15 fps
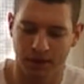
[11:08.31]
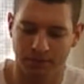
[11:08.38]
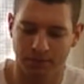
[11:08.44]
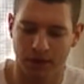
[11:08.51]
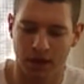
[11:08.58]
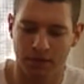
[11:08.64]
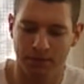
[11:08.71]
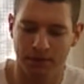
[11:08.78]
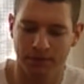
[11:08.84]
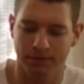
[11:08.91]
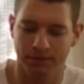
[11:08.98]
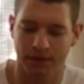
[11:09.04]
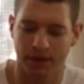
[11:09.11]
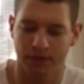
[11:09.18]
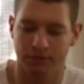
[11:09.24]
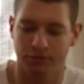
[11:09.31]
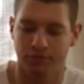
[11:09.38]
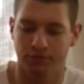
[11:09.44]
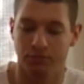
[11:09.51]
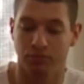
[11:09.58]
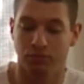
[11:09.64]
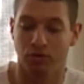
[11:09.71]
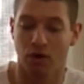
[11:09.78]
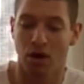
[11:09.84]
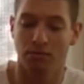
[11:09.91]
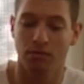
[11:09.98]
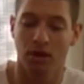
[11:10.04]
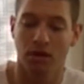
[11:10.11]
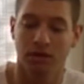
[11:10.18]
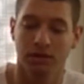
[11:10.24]
I'm not a big fan of raw
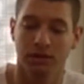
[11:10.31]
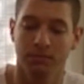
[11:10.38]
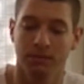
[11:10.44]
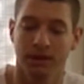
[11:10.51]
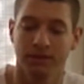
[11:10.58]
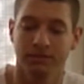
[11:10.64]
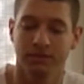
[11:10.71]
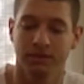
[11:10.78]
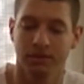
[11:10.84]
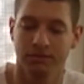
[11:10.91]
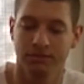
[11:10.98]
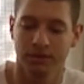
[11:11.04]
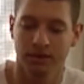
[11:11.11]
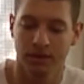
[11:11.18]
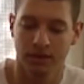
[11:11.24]
broccoli by itself,